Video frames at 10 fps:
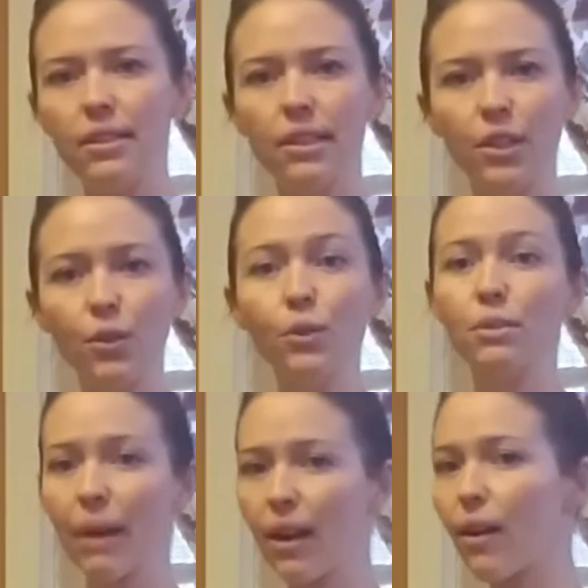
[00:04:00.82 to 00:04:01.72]
to
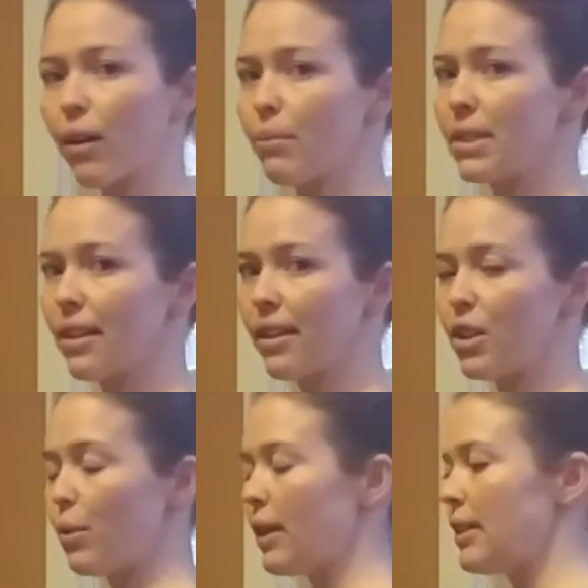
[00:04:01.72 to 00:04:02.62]
use my arms in the
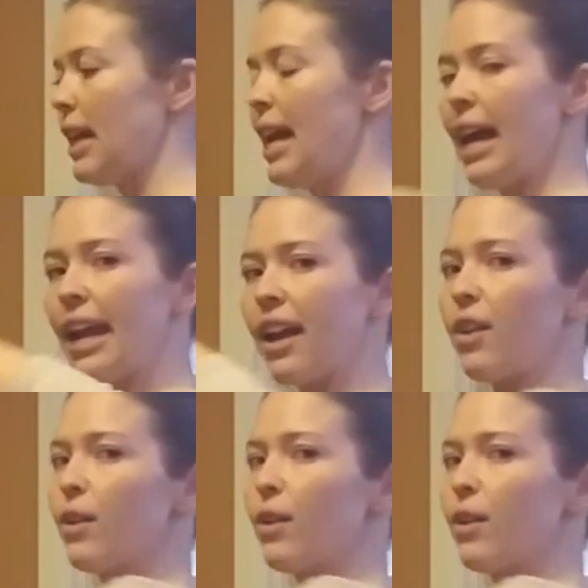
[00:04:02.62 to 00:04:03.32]
twist. And I can